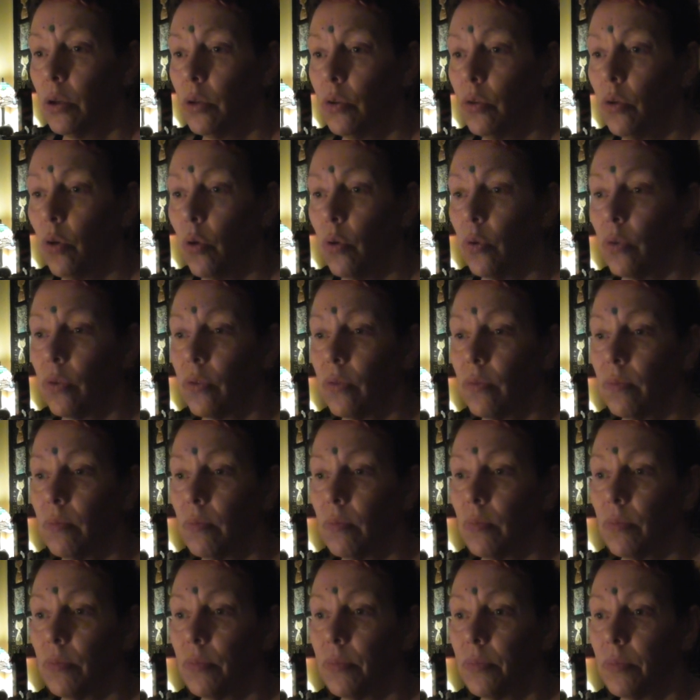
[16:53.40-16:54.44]
not
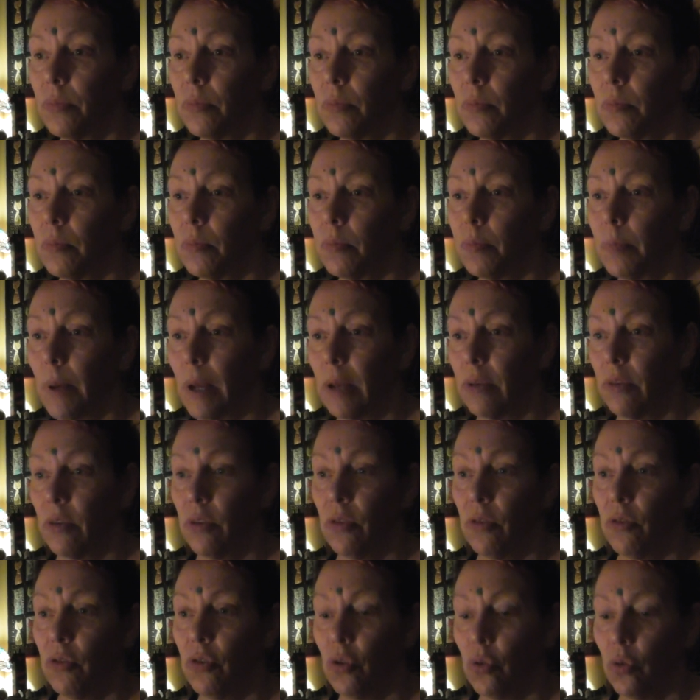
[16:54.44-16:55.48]

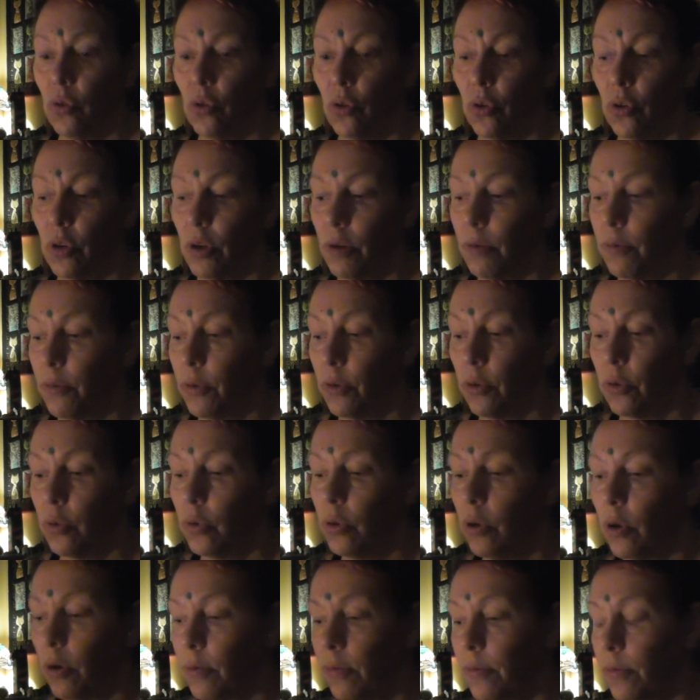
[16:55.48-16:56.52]
patterns you're you're going to feel
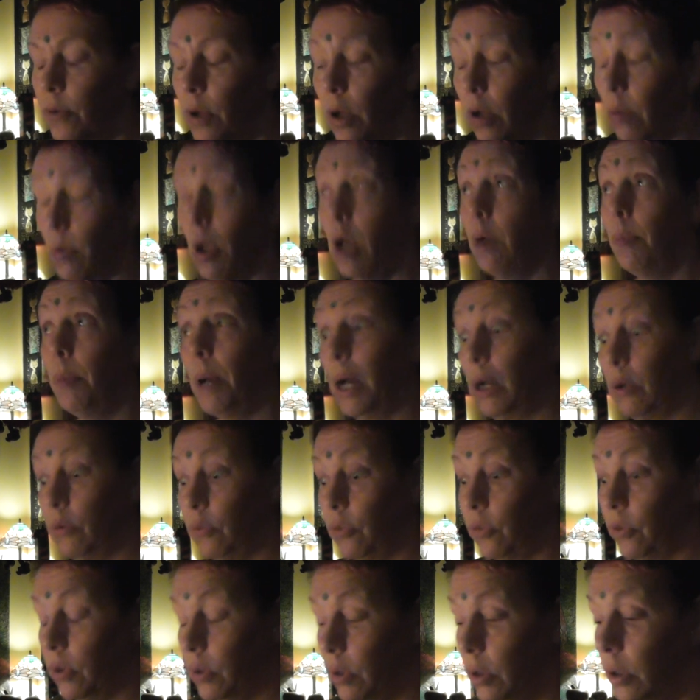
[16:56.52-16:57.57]
good of uh,
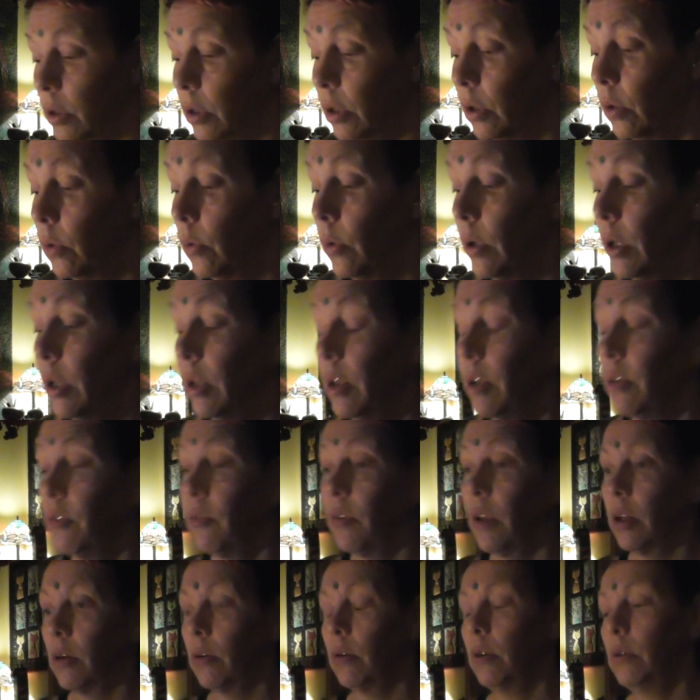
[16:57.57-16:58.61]
about. You know,
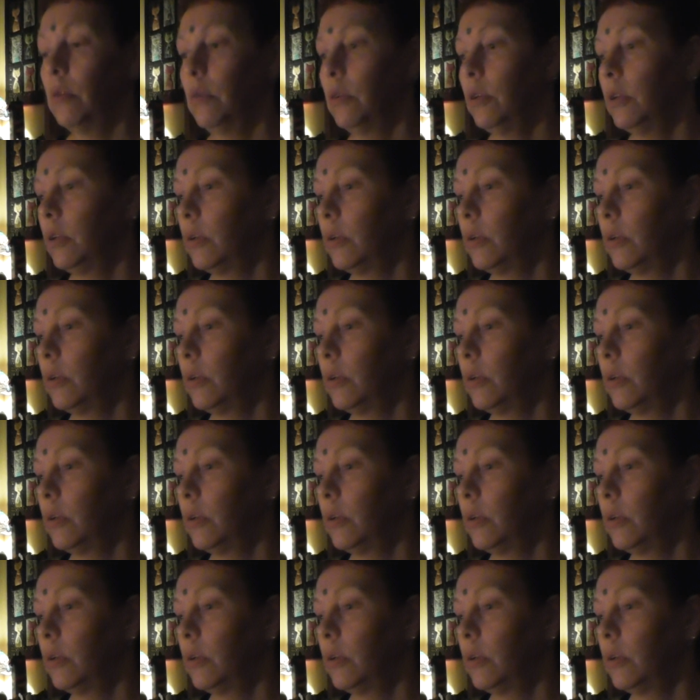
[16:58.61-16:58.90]
it's like oh